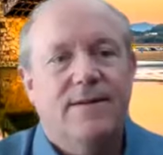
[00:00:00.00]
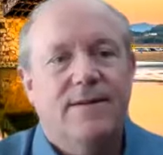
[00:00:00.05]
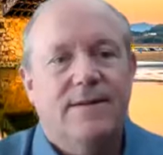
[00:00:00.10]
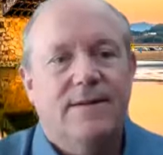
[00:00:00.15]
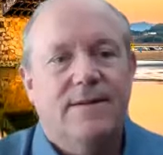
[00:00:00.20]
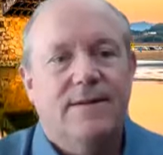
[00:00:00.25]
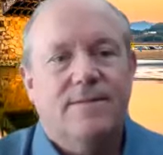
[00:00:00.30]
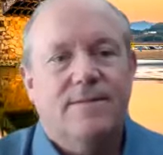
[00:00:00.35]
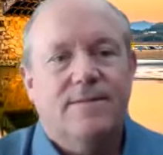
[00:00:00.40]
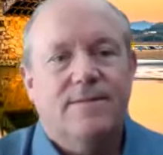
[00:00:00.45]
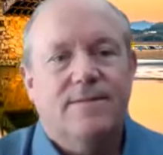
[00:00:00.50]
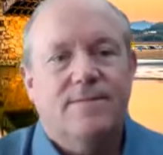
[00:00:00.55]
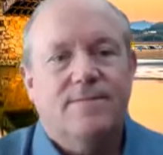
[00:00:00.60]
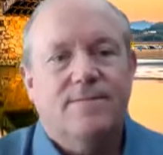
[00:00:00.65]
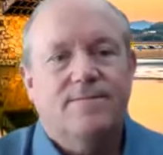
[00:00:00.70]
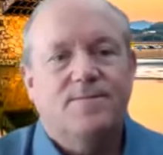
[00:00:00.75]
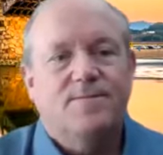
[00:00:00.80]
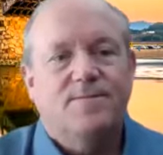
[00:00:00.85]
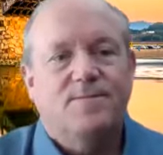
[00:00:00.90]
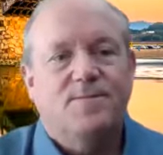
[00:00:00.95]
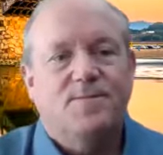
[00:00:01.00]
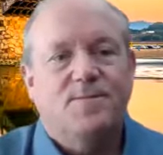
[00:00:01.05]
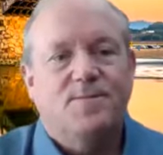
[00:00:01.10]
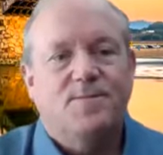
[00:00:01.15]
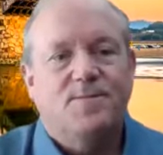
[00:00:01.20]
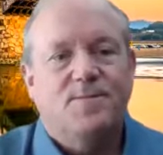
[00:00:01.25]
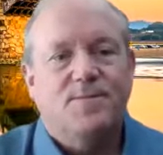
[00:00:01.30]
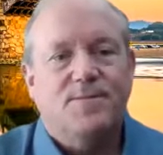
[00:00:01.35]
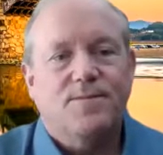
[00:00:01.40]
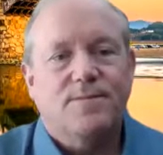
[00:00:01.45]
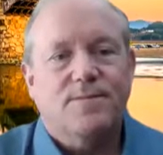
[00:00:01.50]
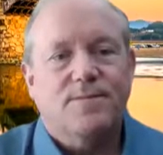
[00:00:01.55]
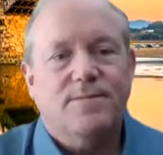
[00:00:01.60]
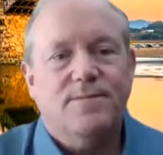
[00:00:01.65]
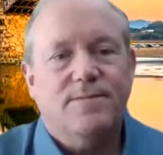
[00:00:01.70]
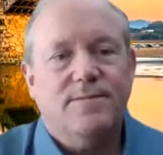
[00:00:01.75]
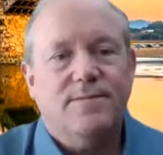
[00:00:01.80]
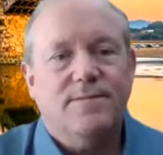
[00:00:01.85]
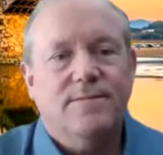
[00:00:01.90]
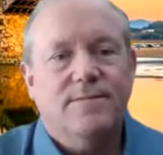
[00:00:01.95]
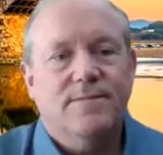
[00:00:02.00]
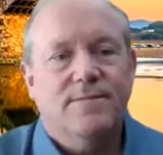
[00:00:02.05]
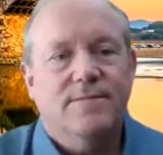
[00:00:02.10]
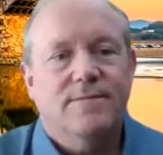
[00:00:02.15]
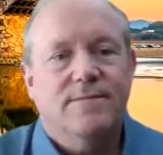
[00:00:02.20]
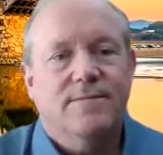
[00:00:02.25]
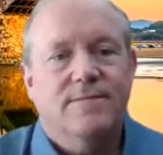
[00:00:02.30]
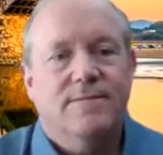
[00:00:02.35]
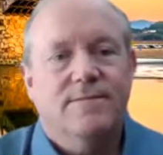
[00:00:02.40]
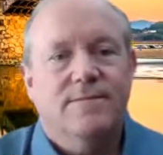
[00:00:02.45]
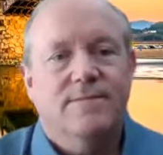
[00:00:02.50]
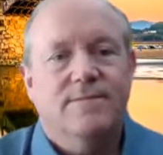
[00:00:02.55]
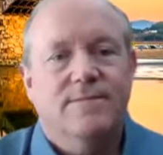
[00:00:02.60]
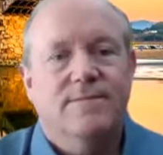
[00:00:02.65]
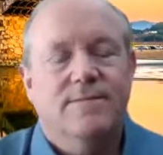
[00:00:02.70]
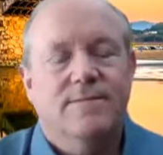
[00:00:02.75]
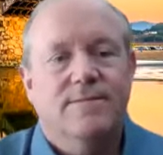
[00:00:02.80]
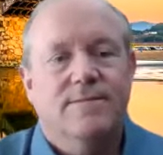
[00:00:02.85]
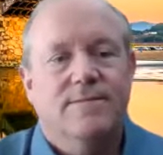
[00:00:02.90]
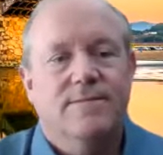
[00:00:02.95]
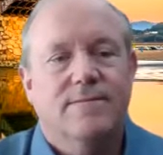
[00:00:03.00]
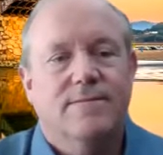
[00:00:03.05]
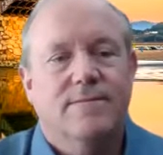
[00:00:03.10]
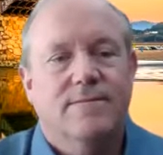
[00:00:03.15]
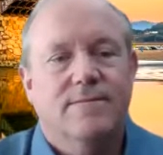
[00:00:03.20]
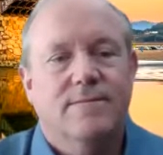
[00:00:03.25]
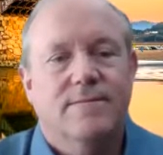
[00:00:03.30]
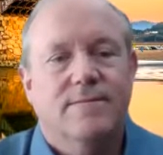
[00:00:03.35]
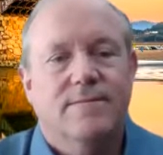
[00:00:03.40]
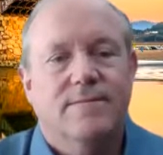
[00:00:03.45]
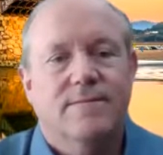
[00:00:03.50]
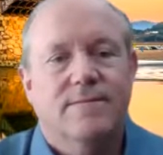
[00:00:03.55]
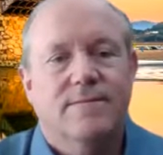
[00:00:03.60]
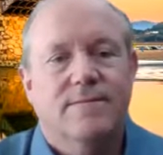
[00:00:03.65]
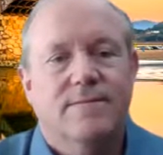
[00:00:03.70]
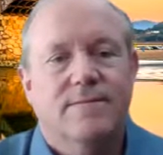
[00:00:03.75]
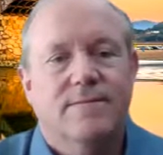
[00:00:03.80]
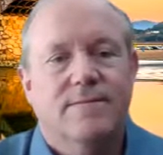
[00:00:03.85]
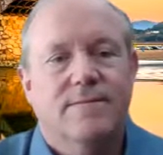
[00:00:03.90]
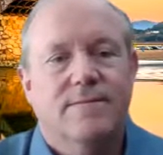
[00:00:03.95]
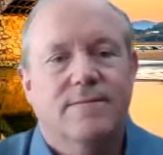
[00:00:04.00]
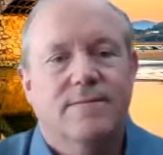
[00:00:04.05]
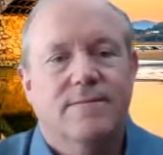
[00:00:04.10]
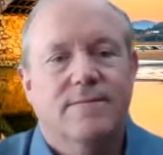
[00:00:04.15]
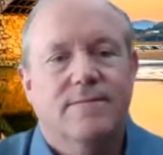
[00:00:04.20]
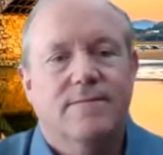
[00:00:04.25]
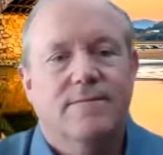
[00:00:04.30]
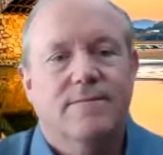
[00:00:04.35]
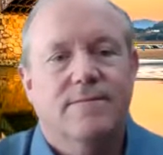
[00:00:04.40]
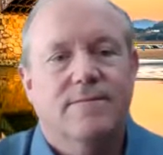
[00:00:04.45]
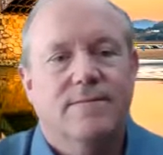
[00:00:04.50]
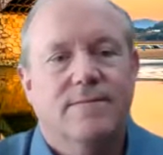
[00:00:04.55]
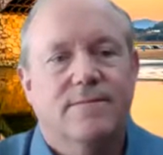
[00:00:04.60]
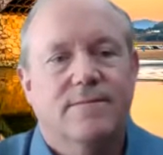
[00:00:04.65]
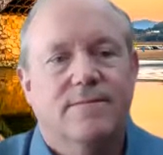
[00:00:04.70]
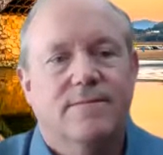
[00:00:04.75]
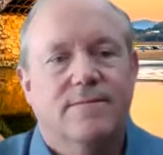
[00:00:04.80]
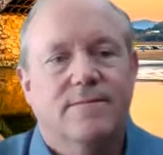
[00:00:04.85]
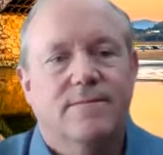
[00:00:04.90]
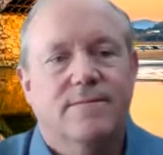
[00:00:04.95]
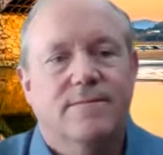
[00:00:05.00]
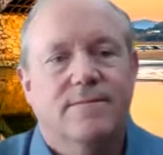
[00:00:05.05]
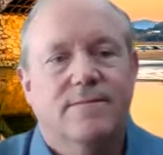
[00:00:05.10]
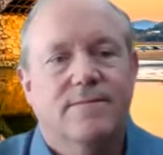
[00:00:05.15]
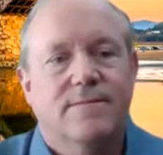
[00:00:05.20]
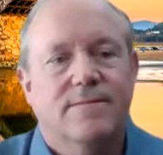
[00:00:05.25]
The person shown says nothing.